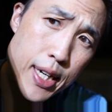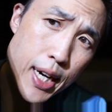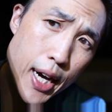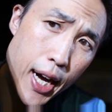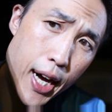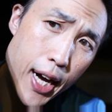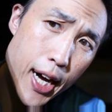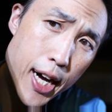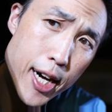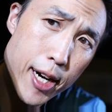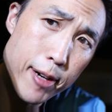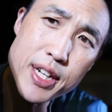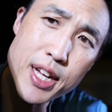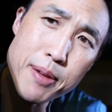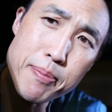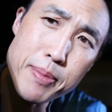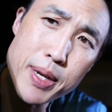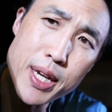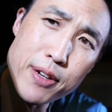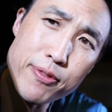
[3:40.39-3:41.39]
Uh,
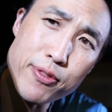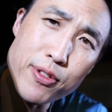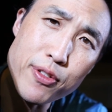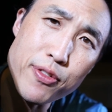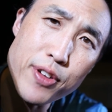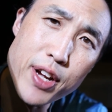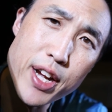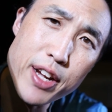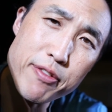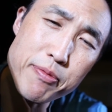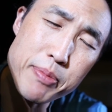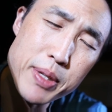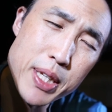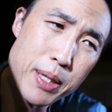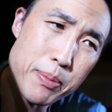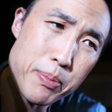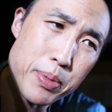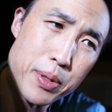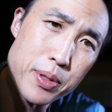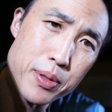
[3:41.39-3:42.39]
not made for five
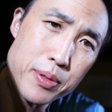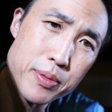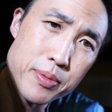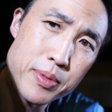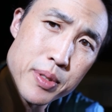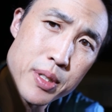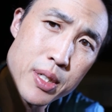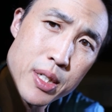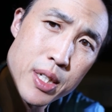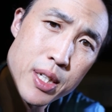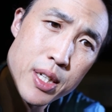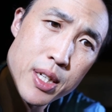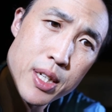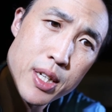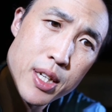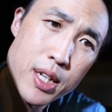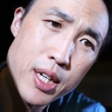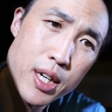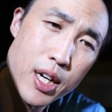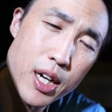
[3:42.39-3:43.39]
people,
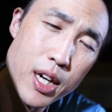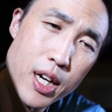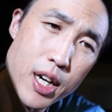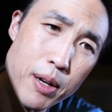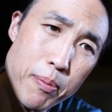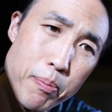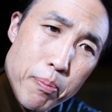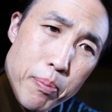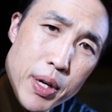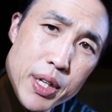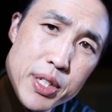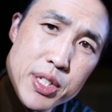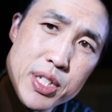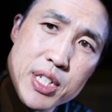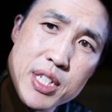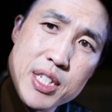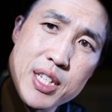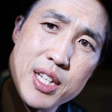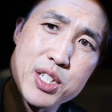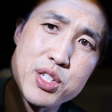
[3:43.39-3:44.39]
um, but
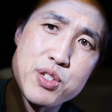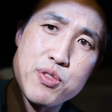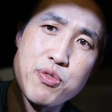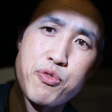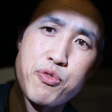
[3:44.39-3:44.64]
sits